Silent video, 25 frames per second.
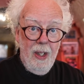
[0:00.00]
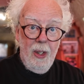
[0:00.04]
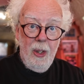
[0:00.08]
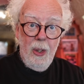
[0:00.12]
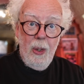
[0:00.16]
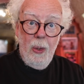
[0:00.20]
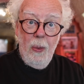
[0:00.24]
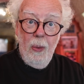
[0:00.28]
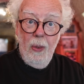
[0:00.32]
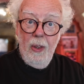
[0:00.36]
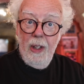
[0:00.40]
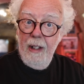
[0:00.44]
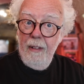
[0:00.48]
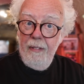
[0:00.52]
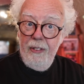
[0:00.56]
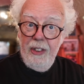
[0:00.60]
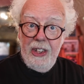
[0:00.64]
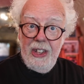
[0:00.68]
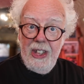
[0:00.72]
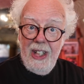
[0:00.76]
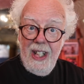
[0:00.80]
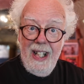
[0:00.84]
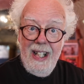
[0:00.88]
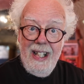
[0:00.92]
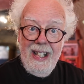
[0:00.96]
who love
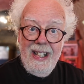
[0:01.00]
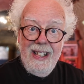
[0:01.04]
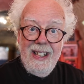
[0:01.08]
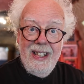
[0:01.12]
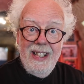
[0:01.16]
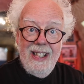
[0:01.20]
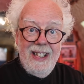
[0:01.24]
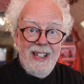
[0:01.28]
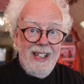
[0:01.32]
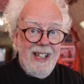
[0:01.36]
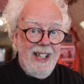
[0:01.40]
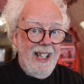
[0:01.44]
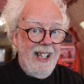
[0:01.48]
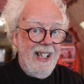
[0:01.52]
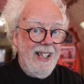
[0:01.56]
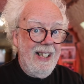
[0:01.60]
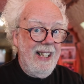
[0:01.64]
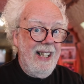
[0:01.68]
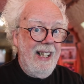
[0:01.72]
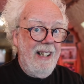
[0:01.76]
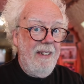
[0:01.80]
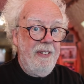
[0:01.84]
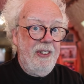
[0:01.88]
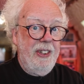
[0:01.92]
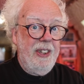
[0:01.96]
science and
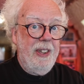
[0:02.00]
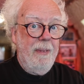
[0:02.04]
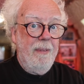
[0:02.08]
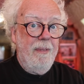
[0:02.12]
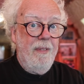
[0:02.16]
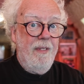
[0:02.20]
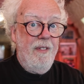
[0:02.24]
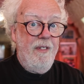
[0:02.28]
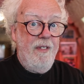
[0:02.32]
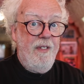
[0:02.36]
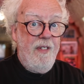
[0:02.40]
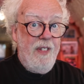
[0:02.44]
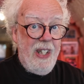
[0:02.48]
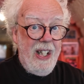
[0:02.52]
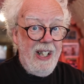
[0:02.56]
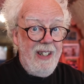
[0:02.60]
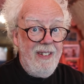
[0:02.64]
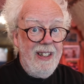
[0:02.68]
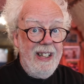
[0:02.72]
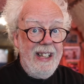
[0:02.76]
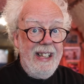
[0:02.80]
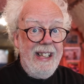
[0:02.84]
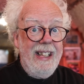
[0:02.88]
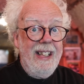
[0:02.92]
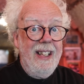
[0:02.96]
have some
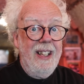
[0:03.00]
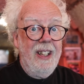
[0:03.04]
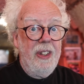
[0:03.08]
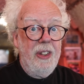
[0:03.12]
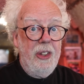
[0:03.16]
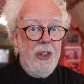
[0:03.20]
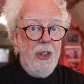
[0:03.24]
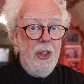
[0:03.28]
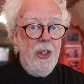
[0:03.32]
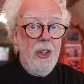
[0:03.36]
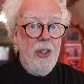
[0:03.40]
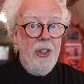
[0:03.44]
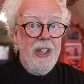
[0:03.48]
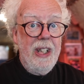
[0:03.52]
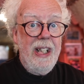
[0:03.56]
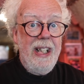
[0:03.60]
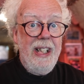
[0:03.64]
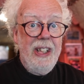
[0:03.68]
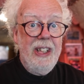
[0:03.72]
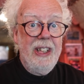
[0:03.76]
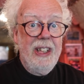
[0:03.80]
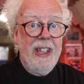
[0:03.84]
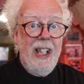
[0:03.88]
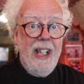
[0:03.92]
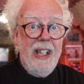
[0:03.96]
very good
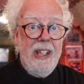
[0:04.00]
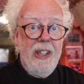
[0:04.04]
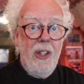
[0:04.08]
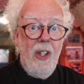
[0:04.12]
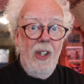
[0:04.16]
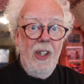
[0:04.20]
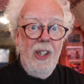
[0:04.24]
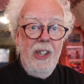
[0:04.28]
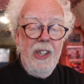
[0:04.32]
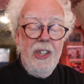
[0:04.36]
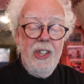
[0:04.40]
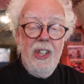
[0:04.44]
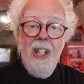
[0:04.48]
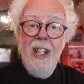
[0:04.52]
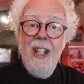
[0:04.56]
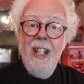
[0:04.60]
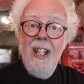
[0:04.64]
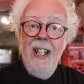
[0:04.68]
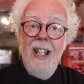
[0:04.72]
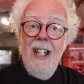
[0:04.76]
inside knowledge.